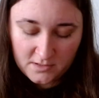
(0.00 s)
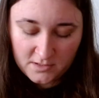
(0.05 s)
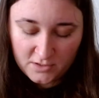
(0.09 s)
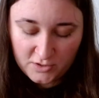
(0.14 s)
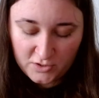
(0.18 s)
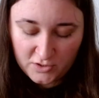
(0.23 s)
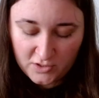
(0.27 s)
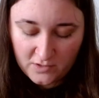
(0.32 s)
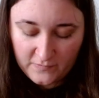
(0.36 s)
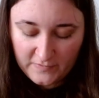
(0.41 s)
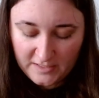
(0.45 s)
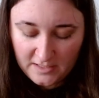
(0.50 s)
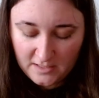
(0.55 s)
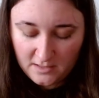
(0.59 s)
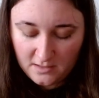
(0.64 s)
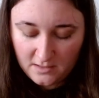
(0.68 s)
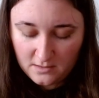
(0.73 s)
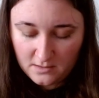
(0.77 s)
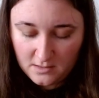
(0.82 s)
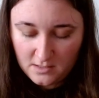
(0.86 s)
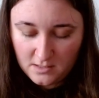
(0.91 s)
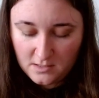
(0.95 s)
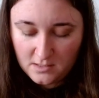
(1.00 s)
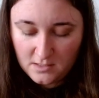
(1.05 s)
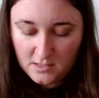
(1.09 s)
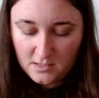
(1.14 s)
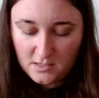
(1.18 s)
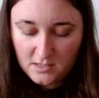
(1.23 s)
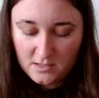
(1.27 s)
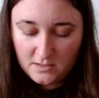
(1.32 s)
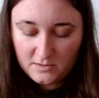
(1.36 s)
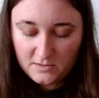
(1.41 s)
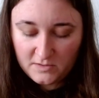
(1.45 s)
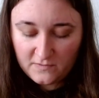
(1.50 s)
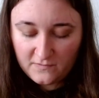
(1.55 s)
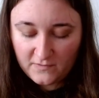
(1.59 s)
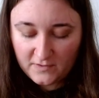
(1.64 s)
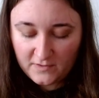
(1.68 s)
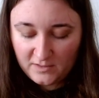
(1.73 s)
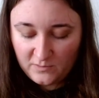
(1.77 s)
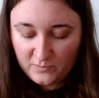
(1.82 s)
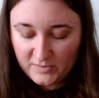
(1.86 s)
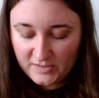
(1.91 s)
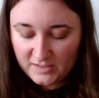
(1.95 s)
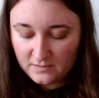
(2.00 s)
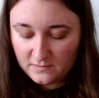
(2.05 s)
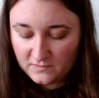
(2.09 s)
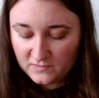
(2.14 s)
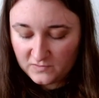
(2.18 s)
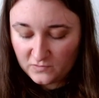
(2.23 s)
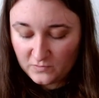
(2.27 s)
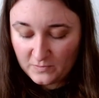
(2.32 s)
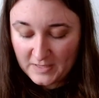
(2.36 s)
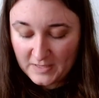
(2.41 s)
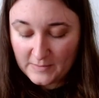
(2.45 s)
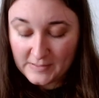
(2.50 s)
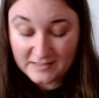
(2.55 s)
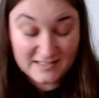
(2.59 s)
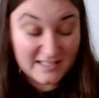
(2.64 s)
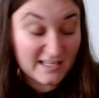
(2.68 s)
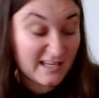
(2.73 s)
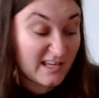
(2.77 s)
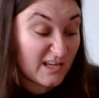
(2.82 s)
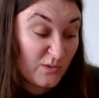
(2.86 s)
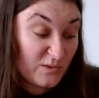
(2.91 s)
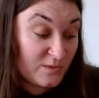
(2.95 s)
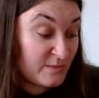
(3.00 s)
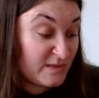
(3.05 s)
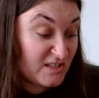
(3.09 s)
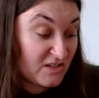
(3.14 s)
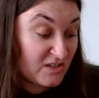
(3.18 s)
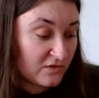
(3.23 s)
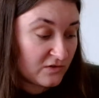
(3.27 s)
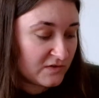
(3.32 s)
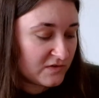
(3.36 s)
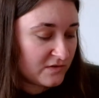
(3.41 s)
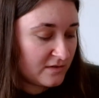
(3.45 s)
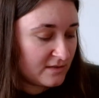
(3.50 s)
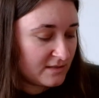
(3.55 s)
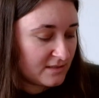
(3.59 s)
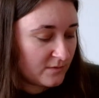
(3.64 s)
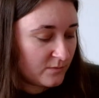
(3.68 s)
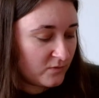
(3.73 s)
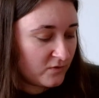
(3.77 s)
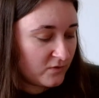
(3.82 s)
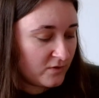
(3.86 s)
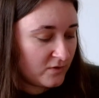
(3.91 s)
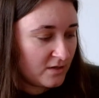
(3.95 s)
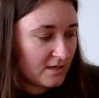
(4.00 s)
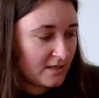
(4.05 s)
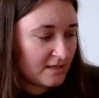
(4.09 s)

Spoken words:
Germany to find buttons, or maybe I'll take it with me to Austria at some point.